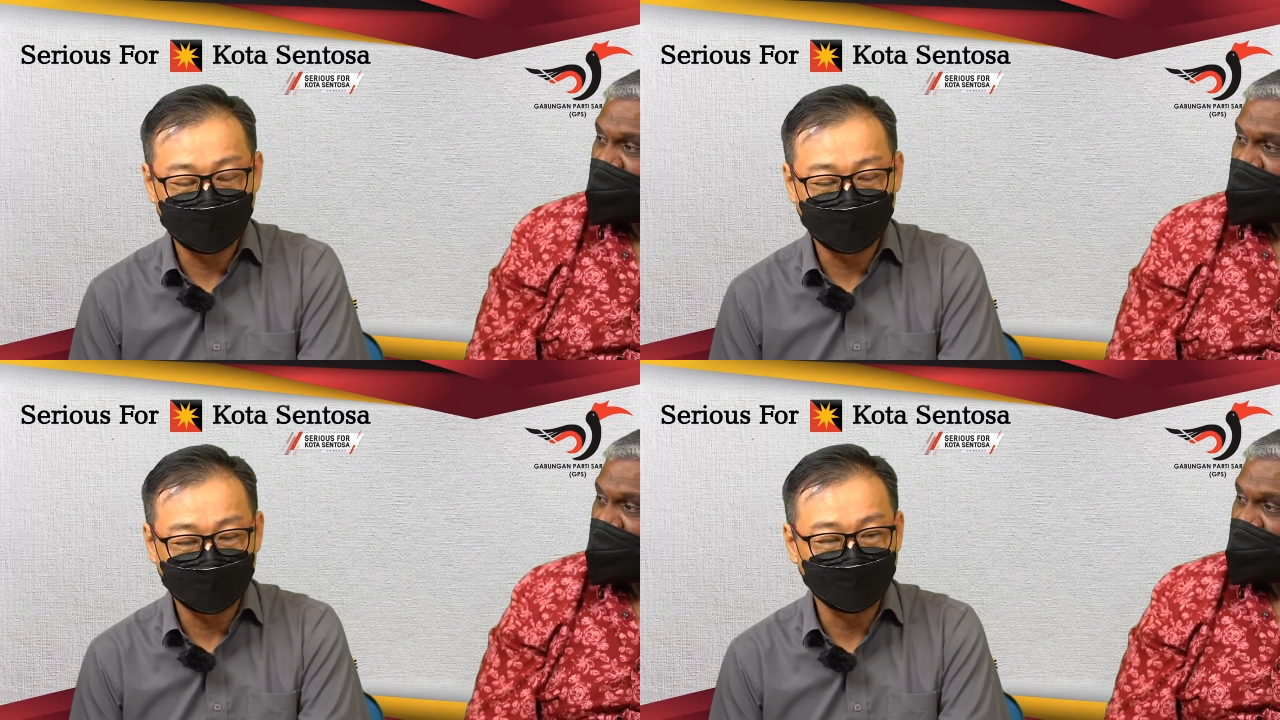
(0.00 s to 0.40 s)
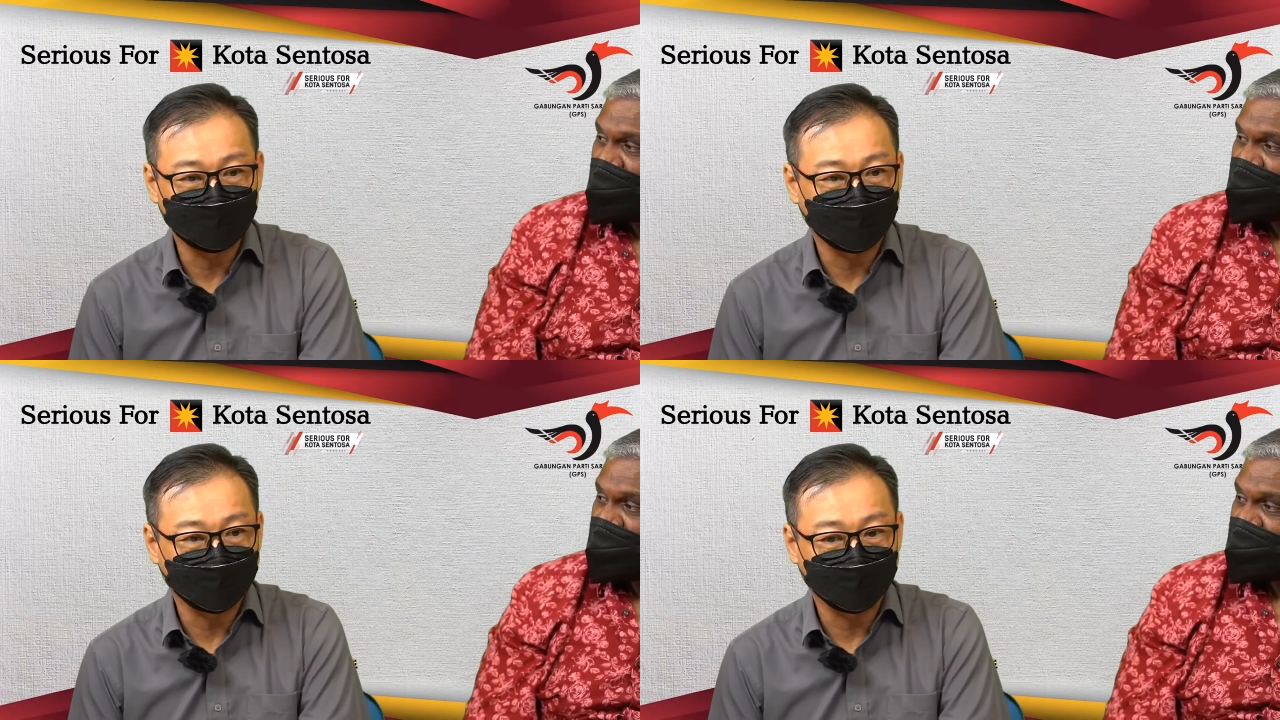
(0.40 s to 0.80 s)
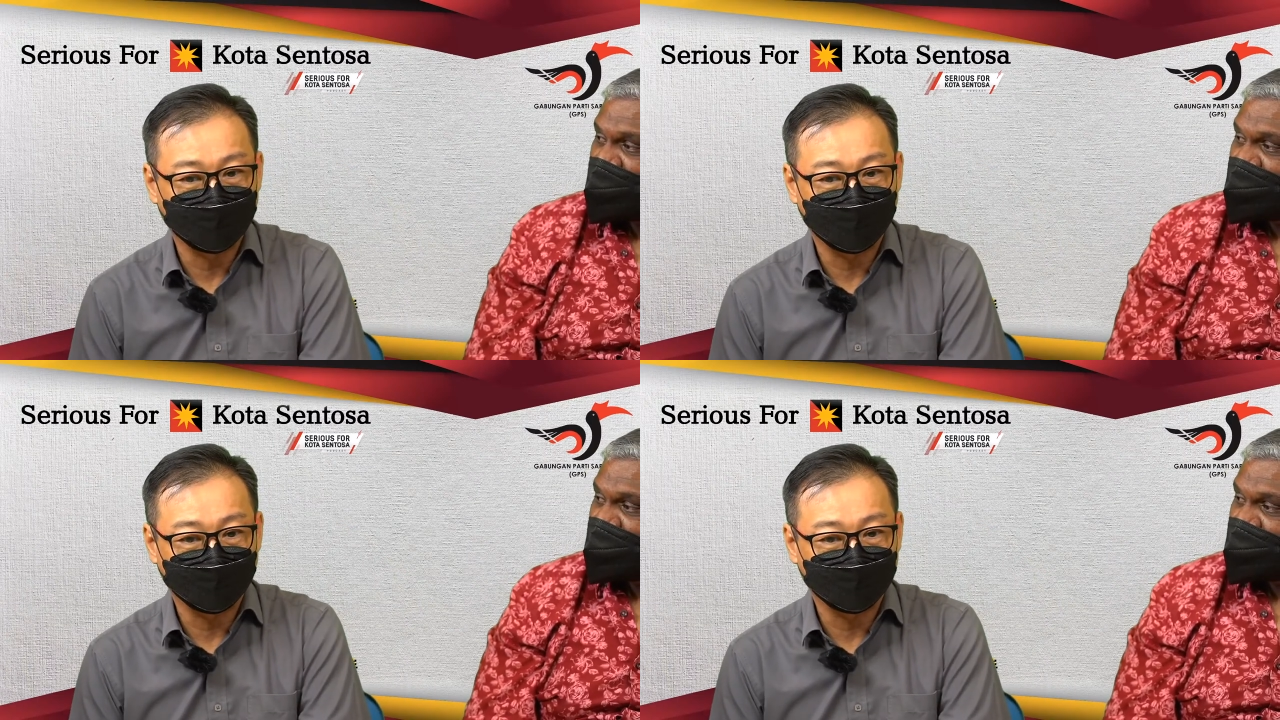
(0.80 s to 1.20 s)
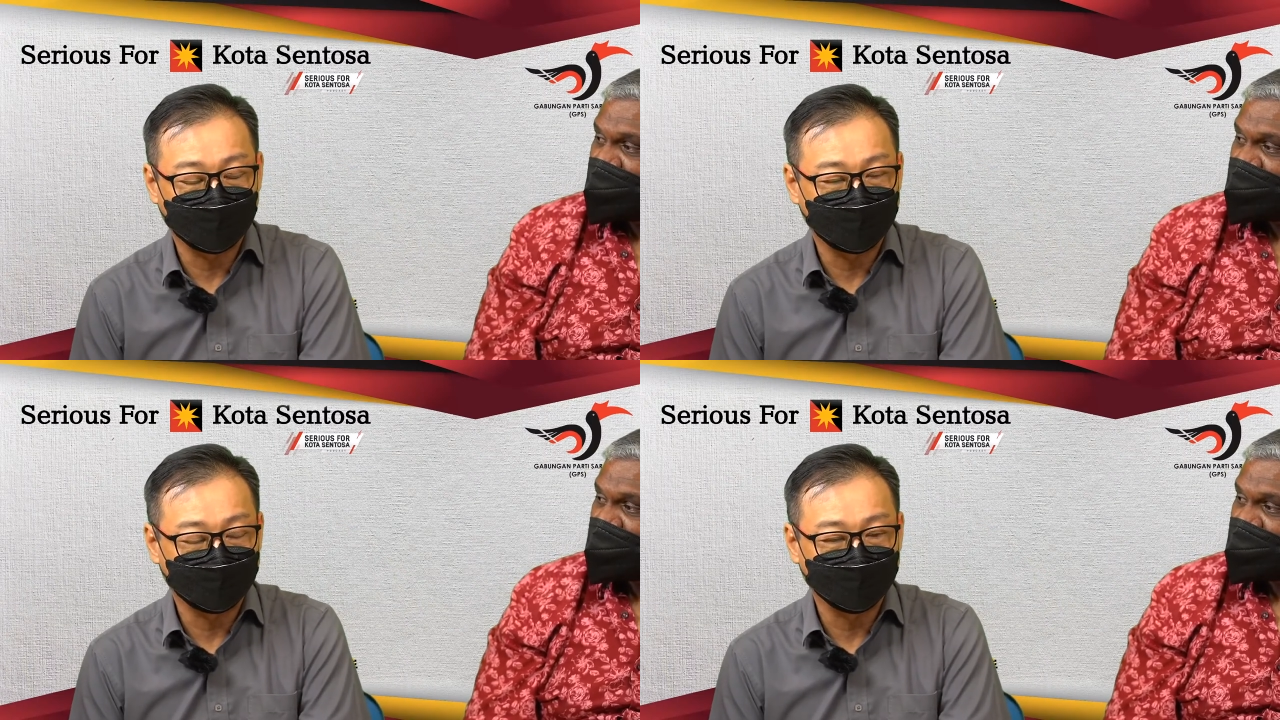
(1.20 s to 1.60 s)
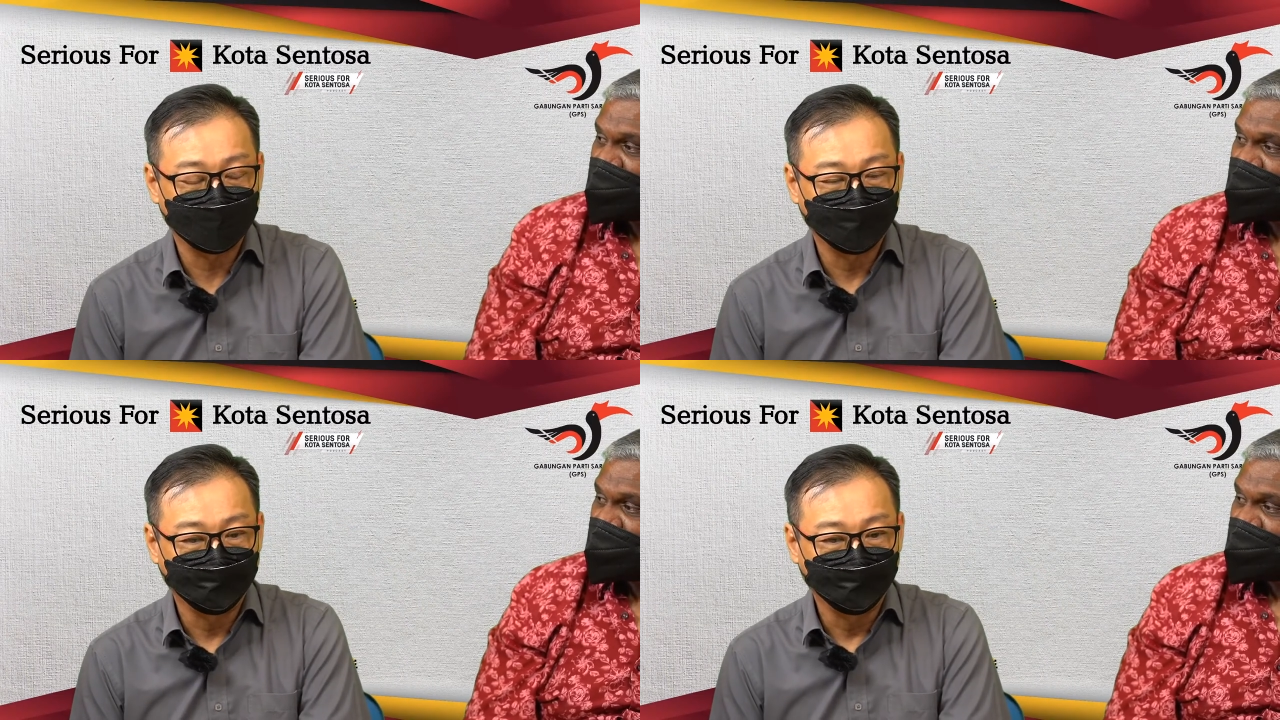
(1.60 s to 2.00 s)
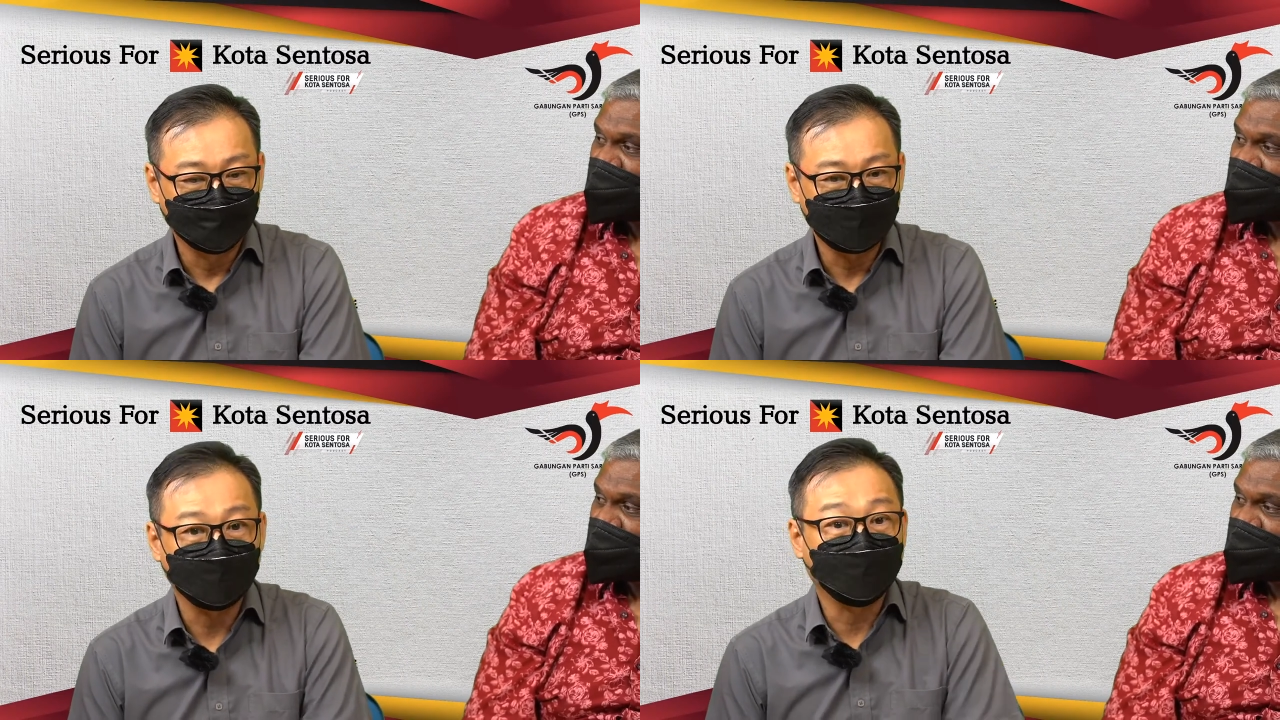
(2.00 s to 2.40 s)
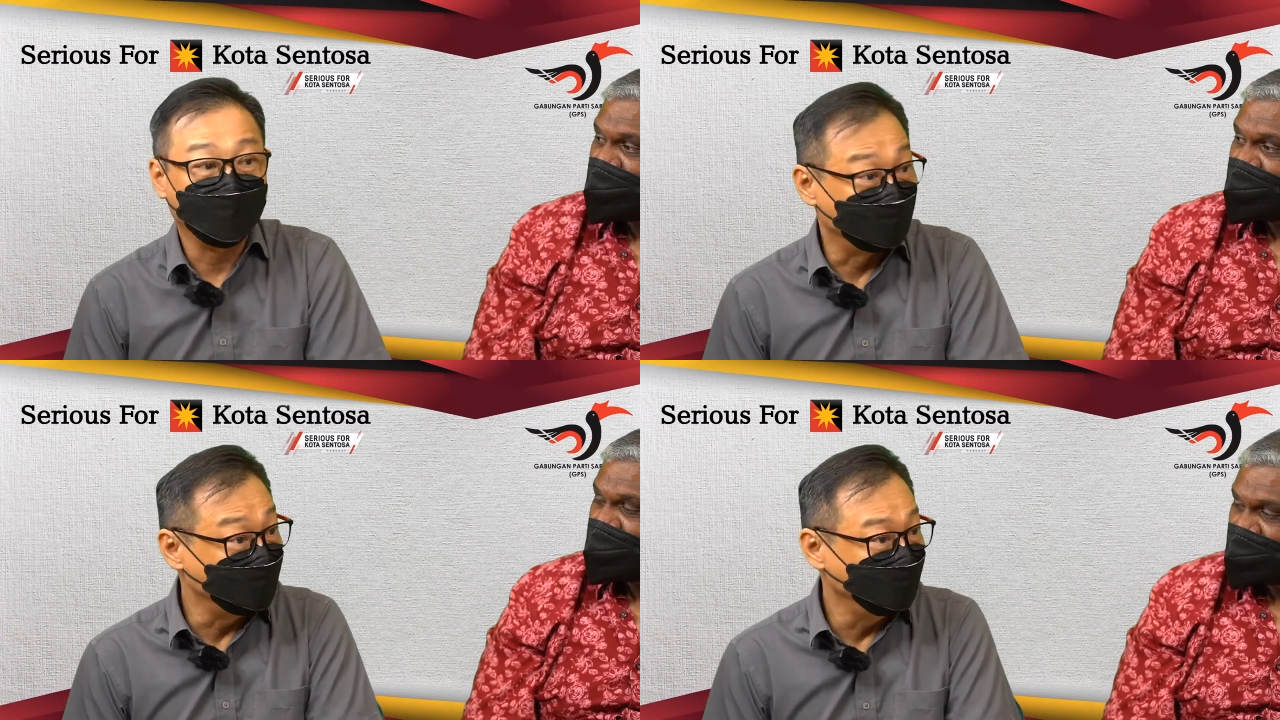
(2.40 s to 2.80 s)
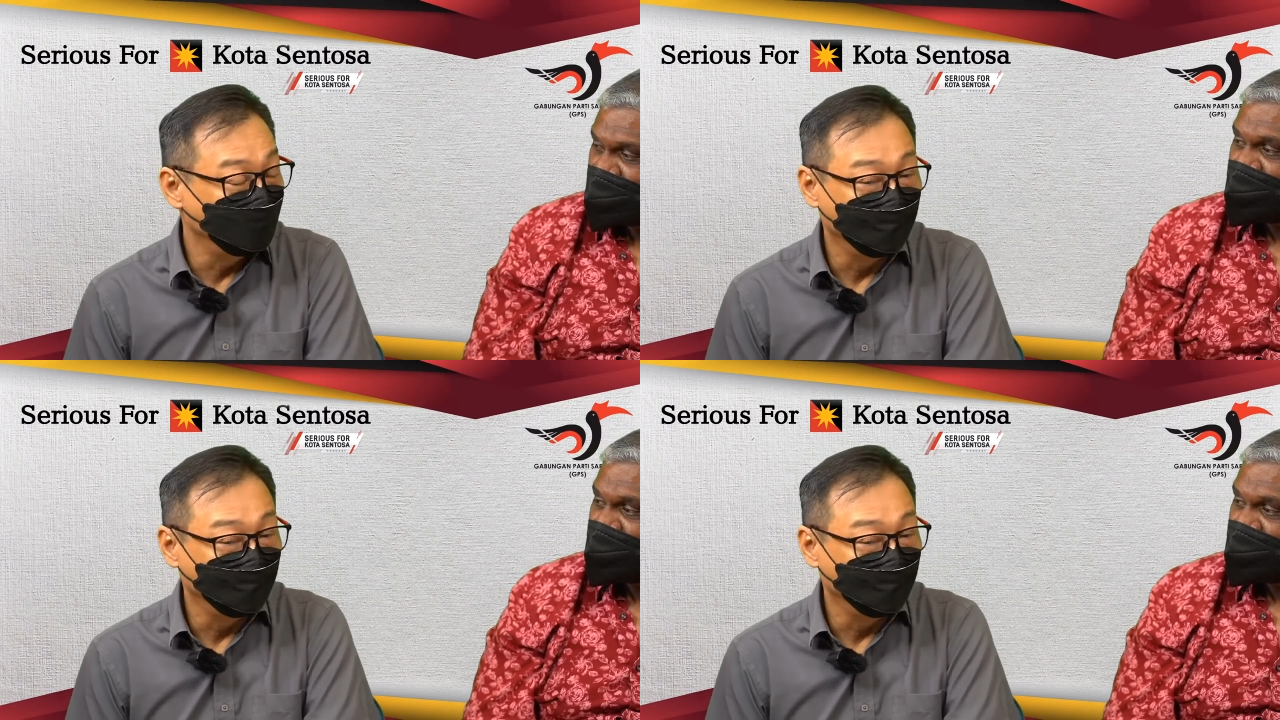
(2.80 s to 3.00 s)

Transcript: started by uh, Sarawak government.